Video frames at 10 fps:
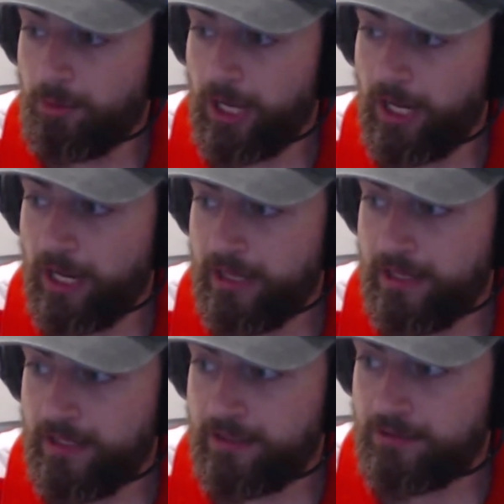I
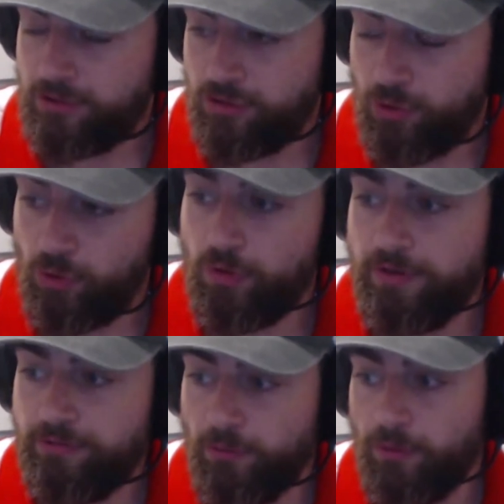think the story
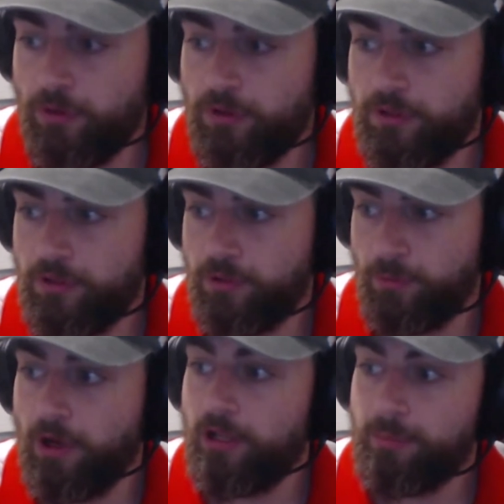for the
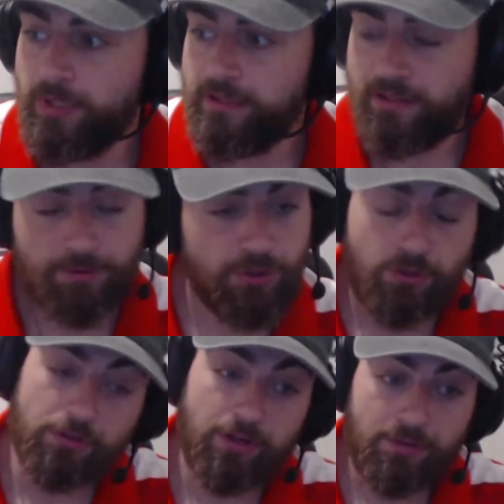Wallabies, and I'm sure you
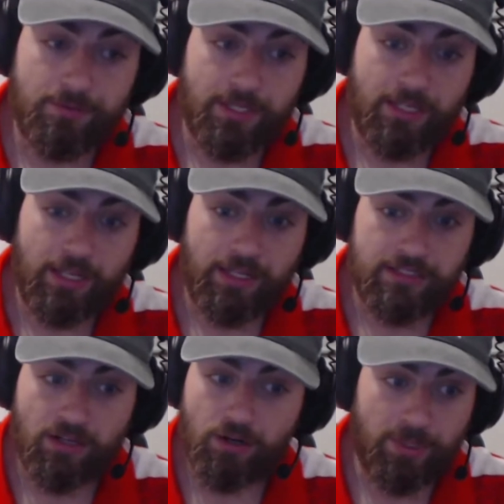agree with me here, has
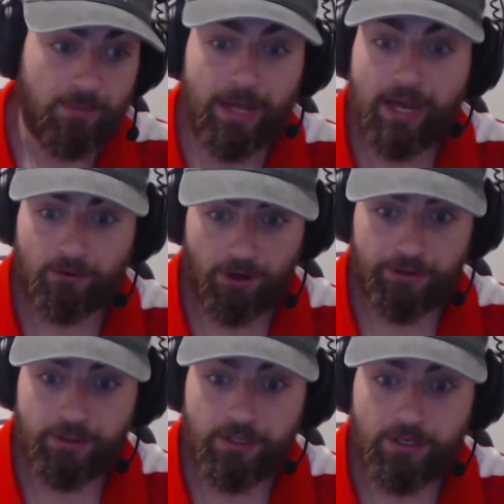got to be the back row.
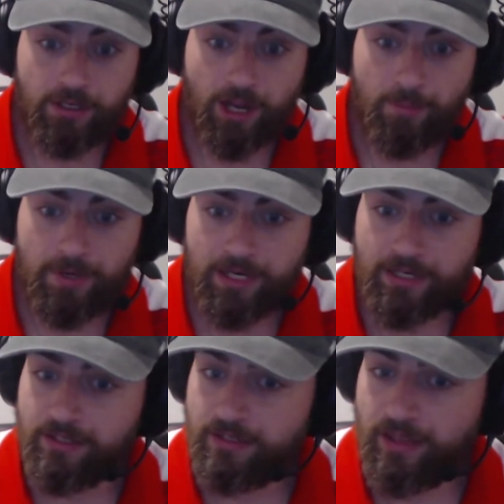I mean,
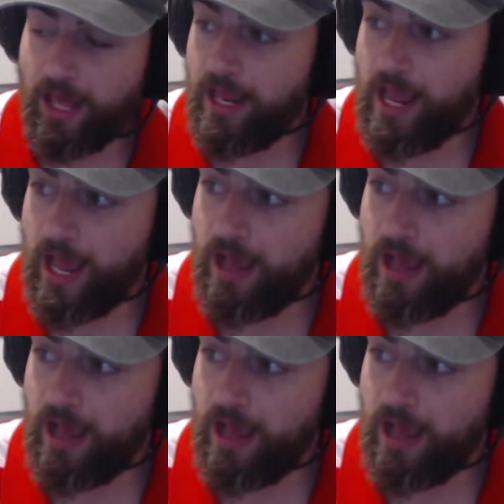they have